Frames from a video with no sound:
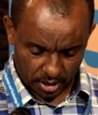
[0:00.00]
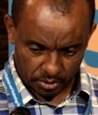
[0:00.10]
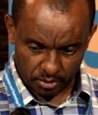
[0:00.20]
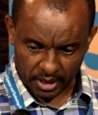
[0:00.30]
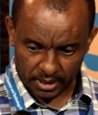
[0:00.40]

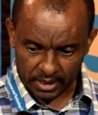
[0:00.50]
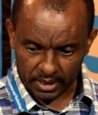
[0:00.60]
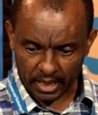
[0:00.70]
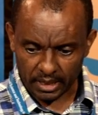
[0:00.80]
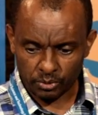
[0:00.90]
you can
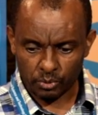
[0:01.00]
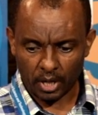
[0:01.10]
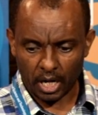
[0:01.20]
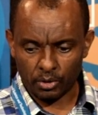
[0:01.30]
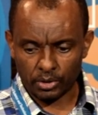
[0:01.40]
see that
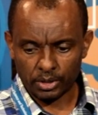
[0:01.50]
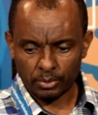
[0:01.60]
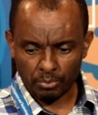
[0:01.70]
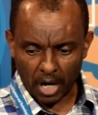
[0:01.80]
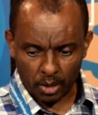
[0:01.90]
our
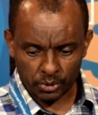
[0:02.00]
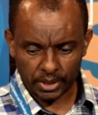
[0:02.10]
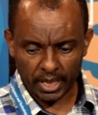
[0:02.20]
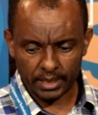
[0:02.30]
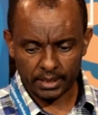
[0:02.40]
pouch
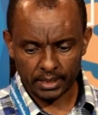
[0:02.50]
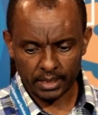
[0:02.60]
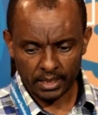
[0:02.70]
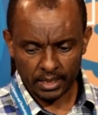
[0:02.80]
cells